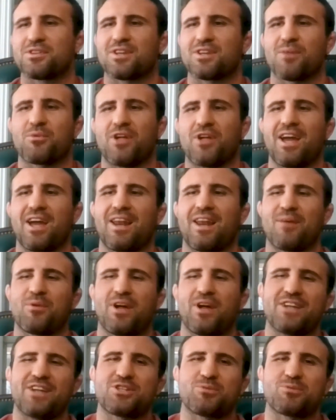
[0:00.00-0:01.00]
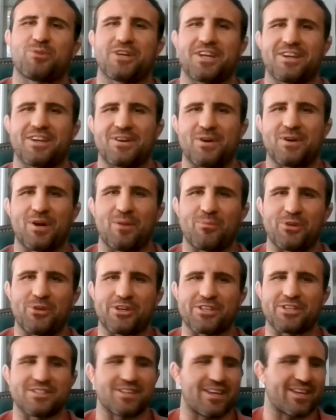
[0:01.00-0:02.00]
I'm glad you're bringing her up
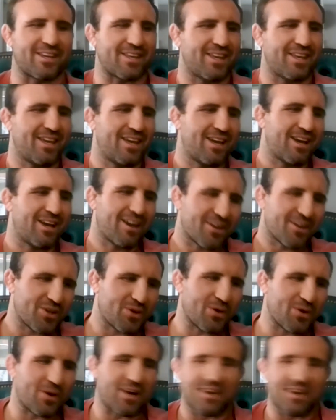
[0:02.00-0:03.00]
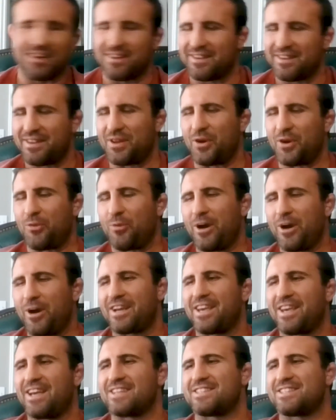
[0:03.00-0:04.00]
because, like, you go on,
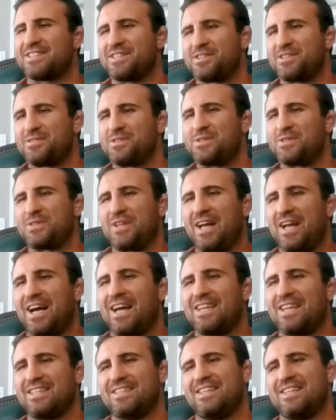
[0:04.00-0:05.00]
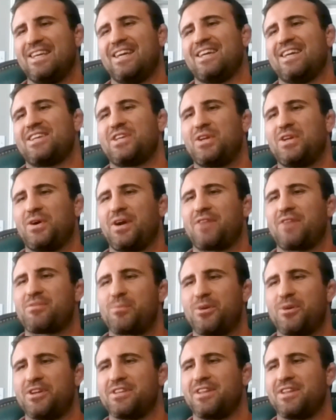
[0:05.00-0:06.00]
podcasts and interviews a lot, and,
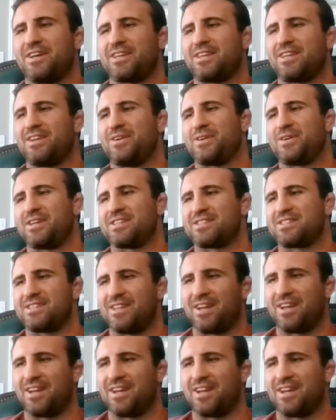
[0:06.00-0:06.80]
everybody, like, gets,